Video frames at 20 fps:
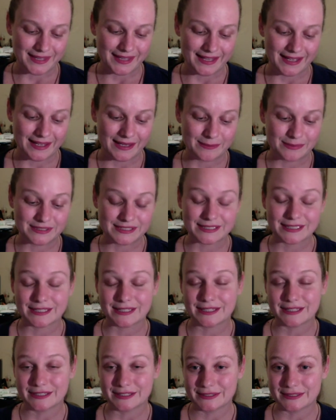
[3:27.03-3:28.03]

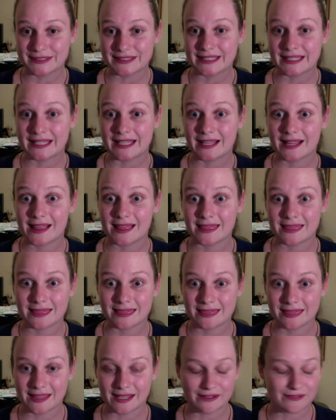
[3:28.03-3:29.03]
absolutely
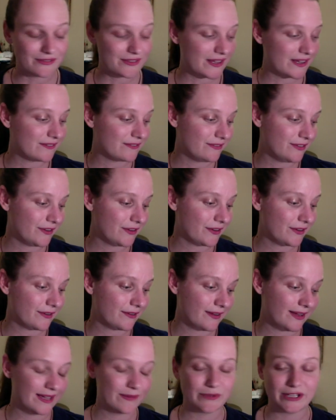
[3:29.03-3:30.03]
love that
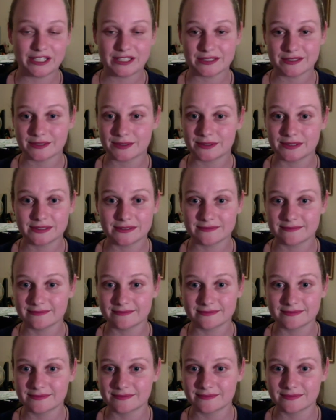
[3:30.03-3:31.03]
photo, and we just couldn't
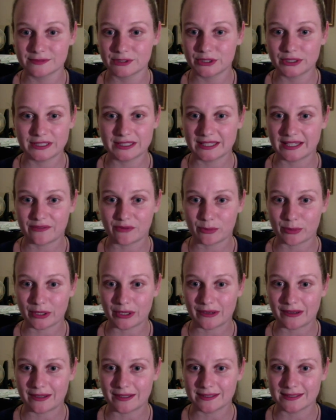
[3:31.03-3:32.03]
leave it
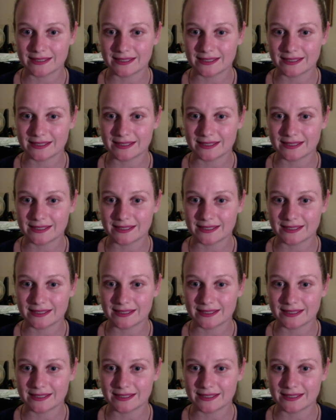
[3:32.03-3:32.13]
behind.